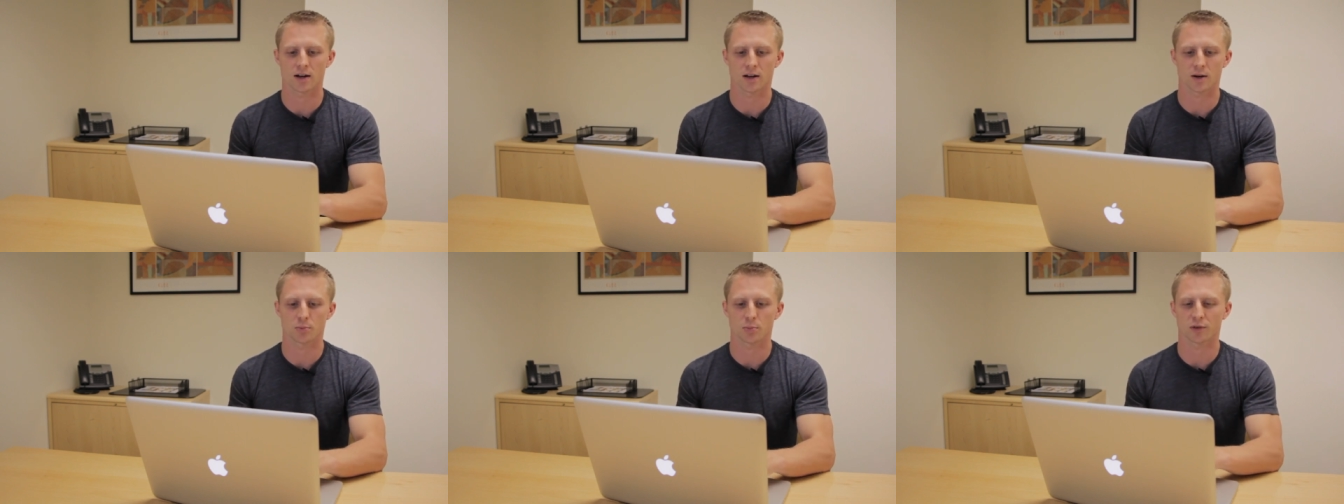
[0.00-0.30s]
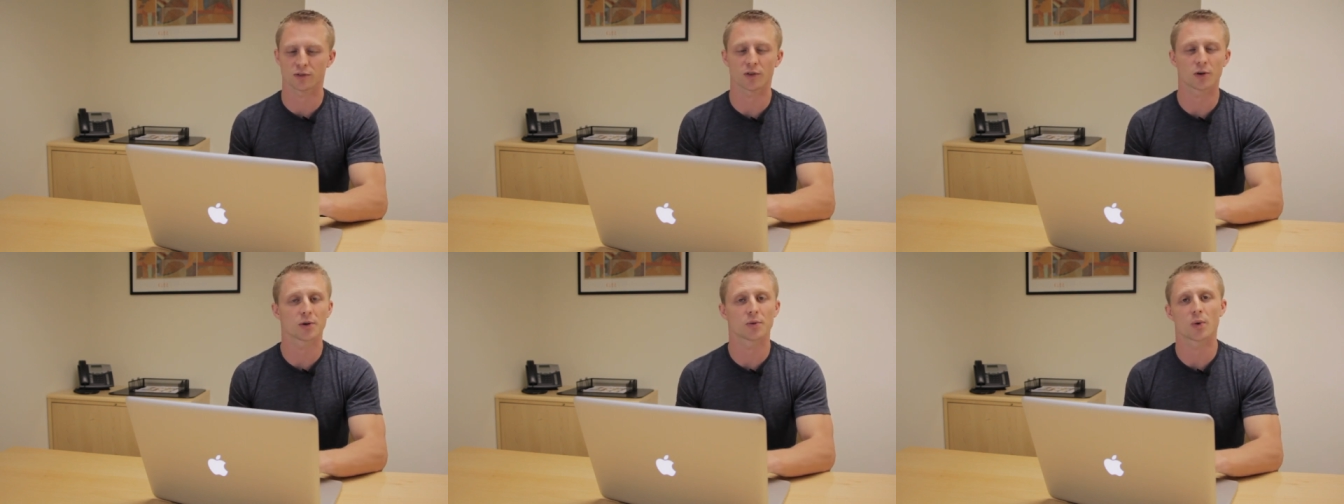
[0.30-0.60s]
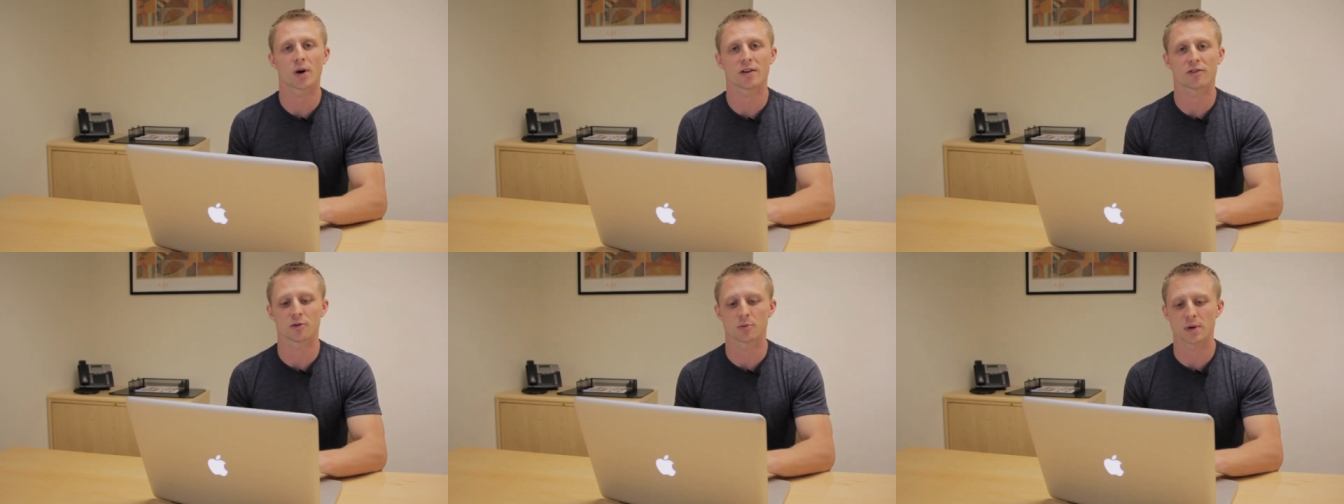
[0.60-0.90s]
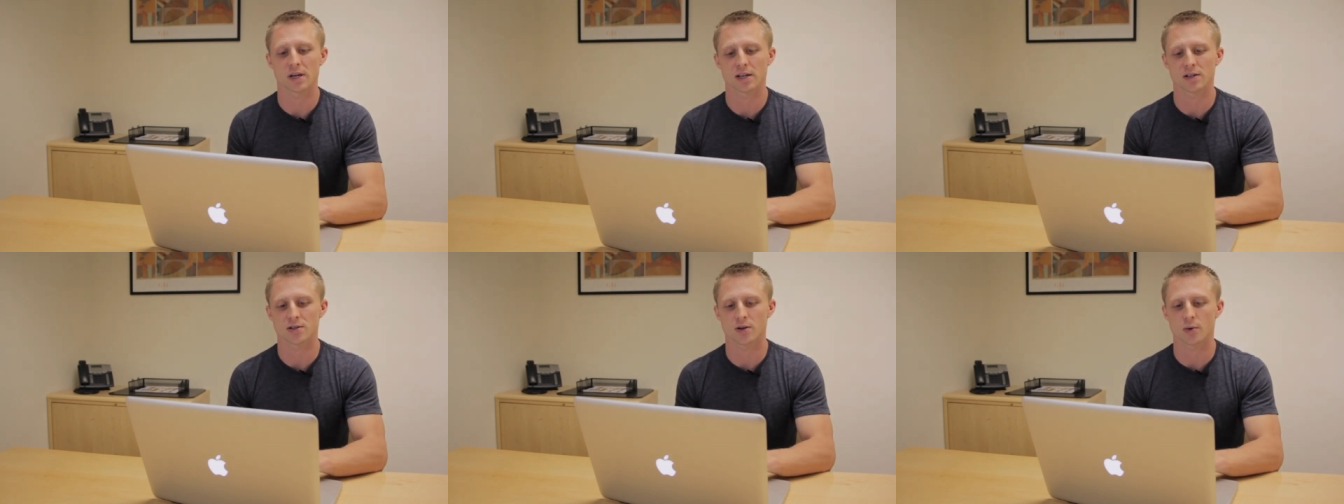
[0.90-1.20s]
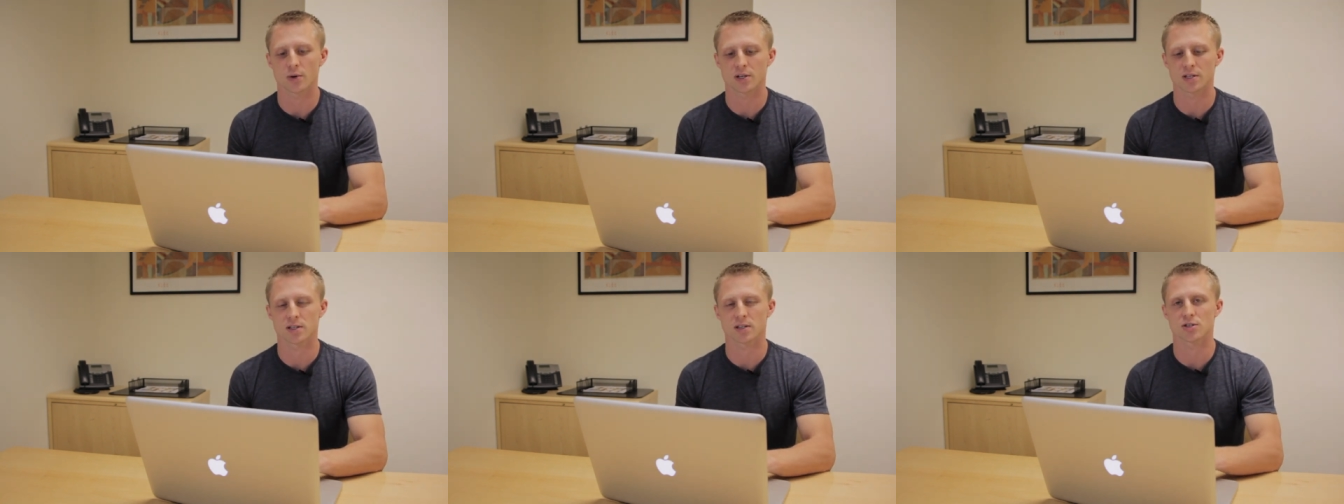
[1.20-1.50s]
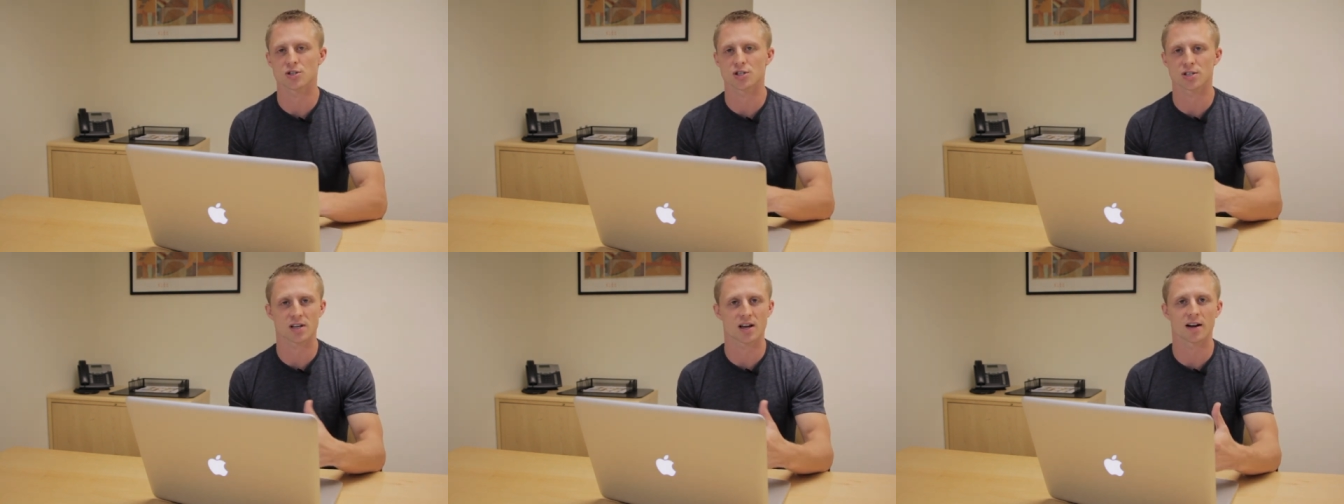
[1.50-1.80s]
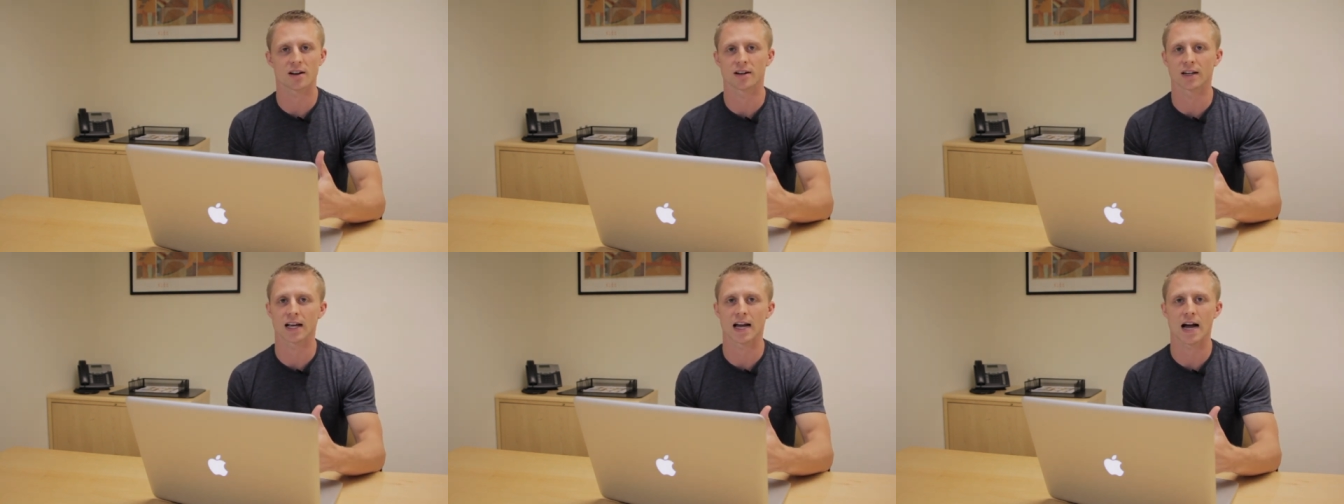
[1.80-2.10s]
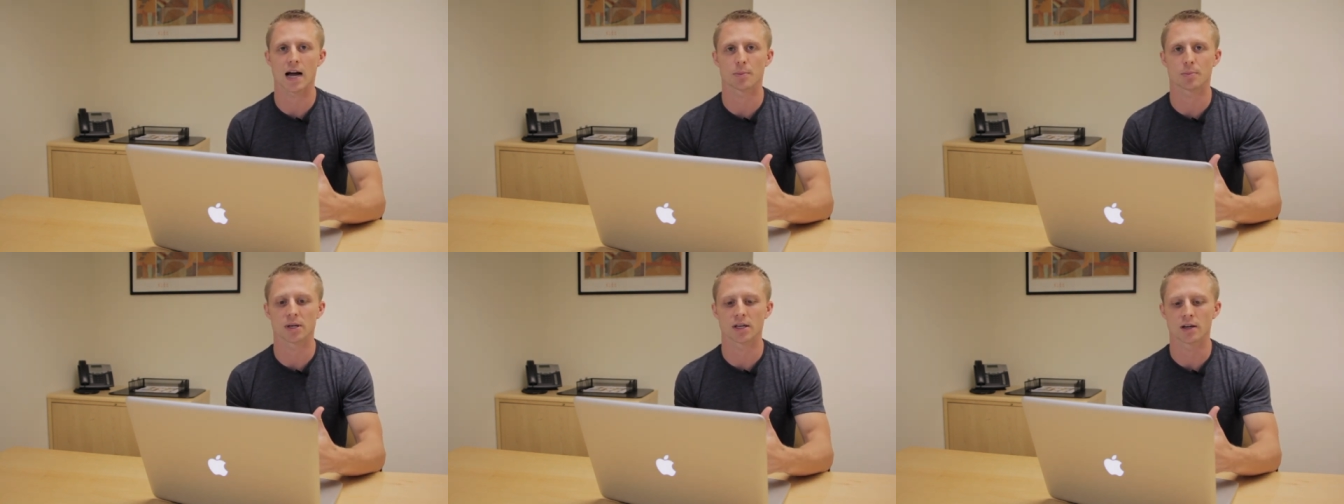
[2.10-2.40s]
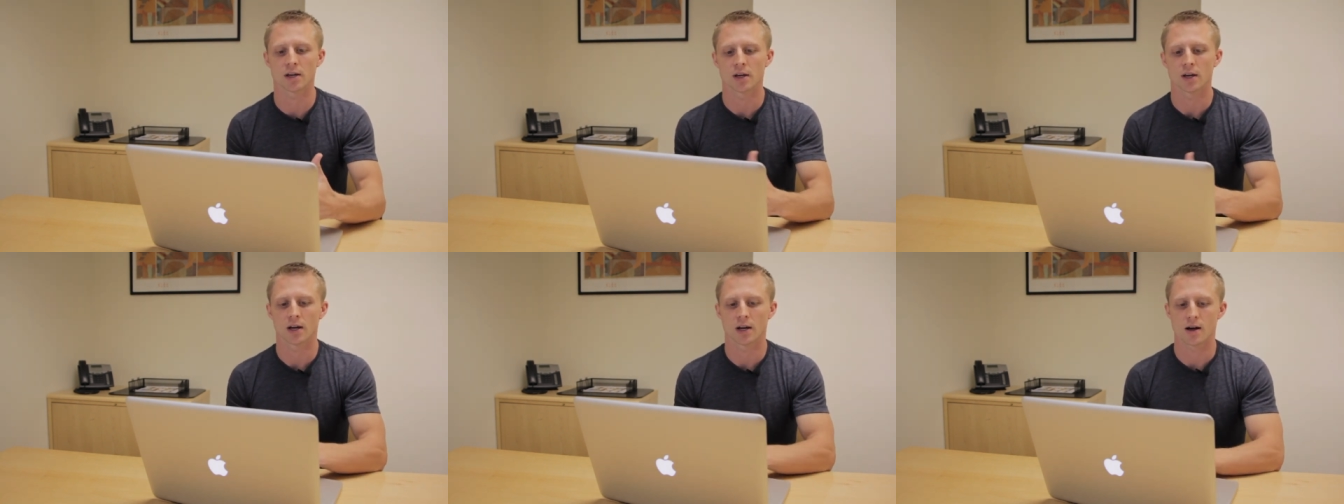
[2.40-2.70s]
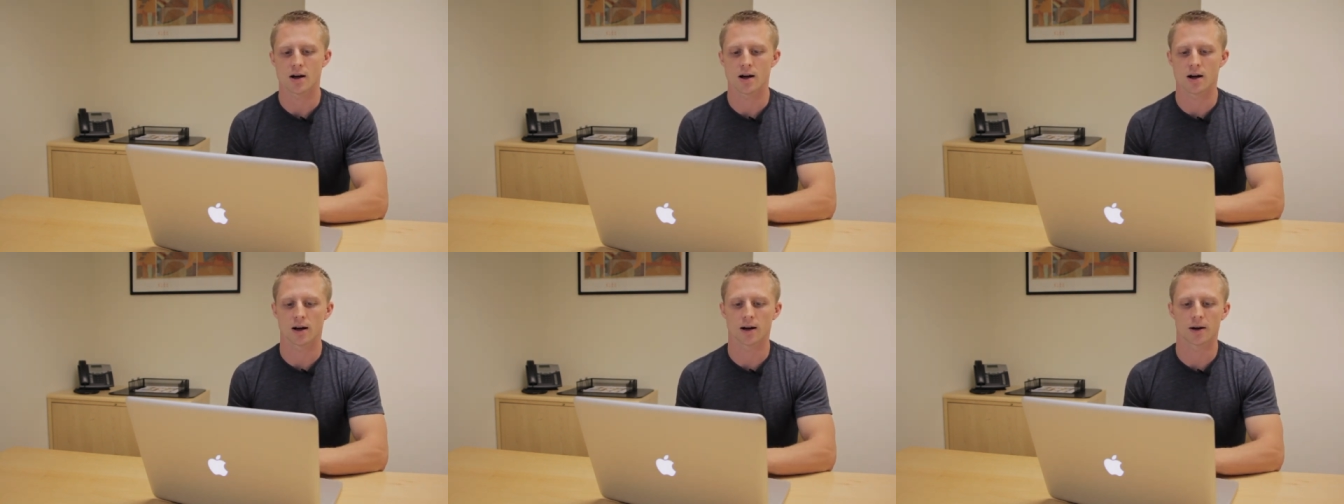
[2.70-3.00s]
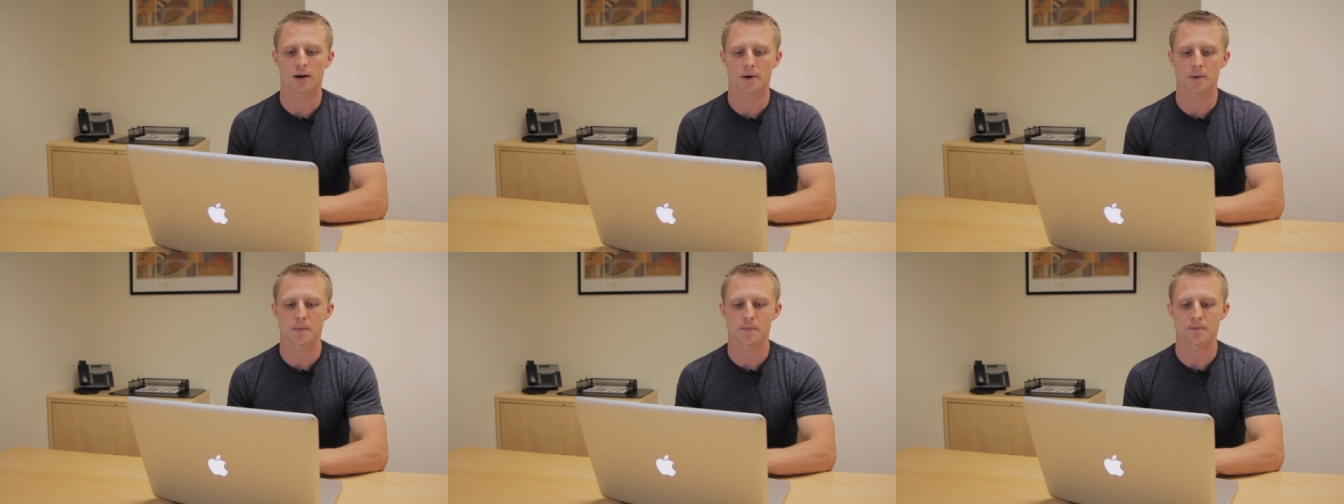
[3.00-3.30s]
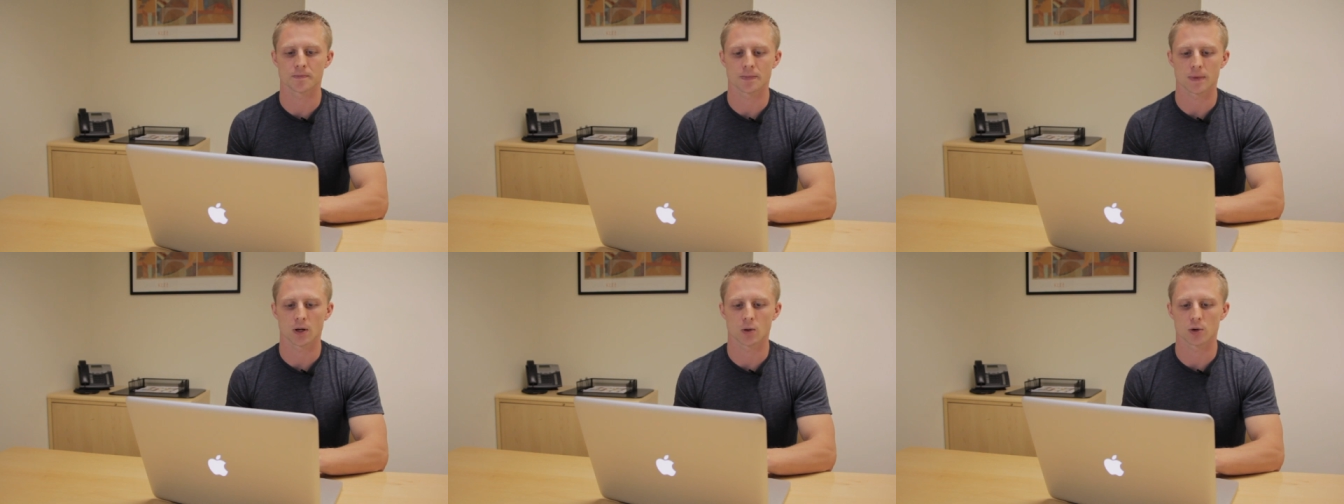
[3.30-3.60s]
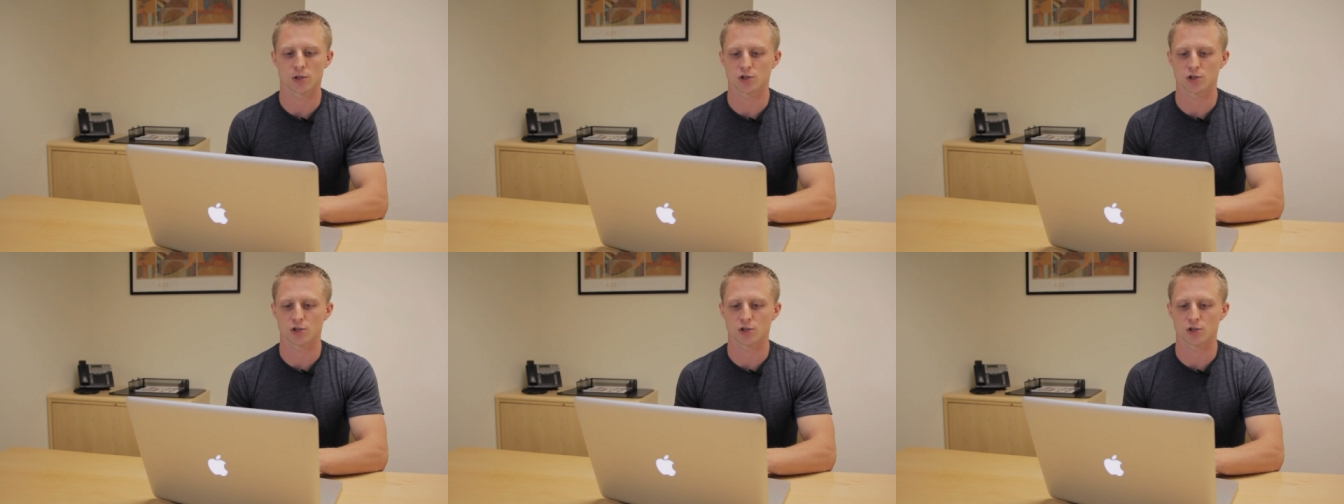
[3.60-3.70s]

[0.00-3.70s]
uh, preferred way for me, is always to just cut and copy um,